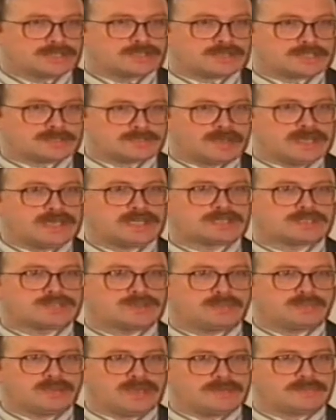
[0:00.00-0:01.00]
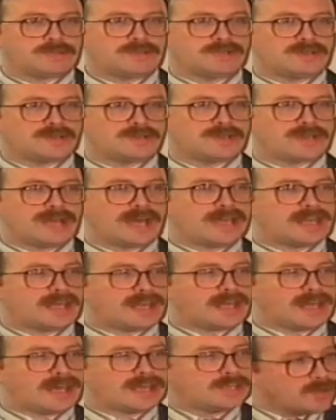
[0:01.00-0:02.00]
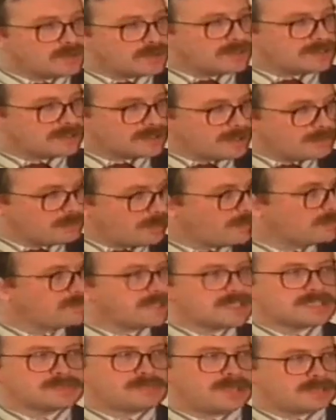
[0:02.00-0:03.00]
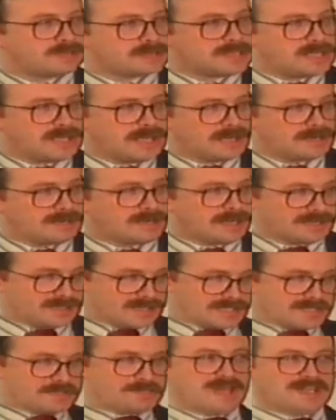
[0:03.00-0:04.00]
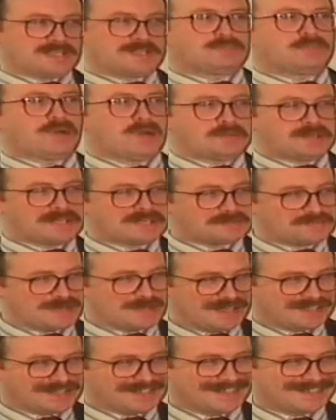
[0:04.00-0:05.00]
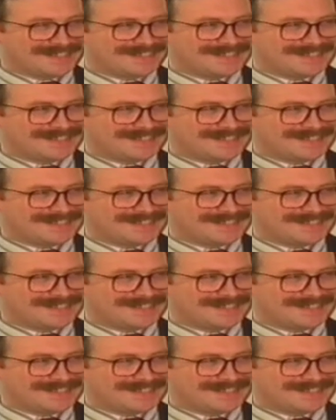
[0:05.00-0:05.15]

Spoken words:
to speak to people, and I know that there are public speakers here, like this man is a public speaker.